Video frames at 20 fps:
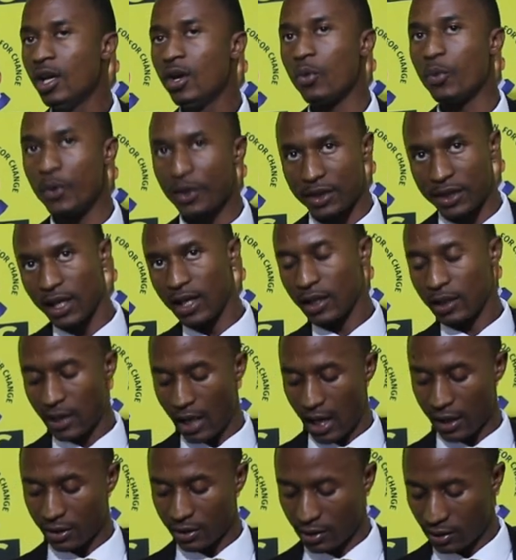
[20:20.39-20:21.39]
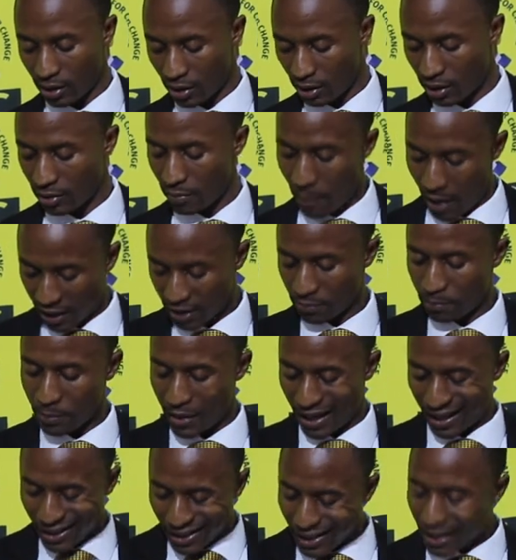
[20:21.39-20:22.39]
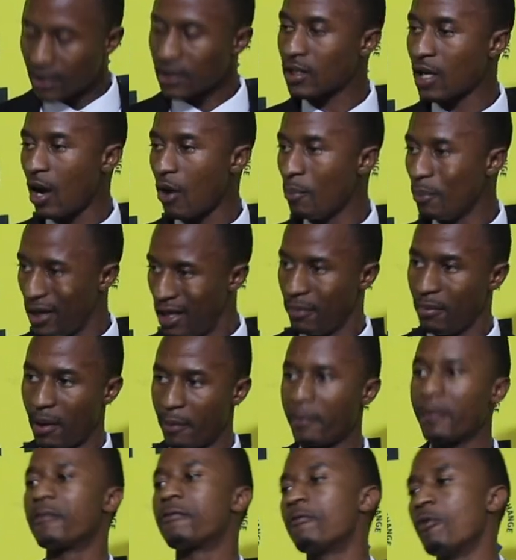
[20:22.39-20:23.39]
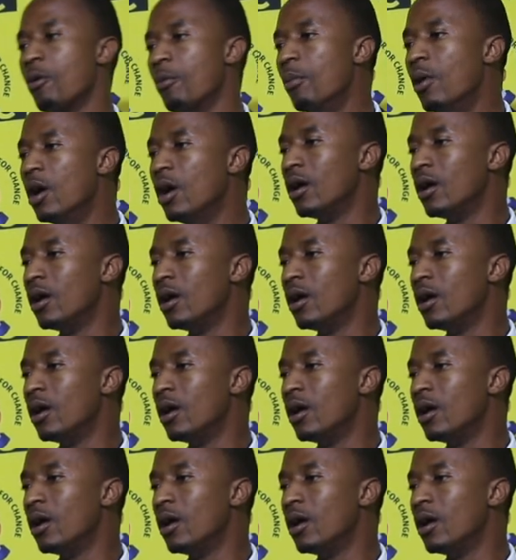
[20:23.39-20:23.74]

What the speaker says: We think that it must be a critical minimum reform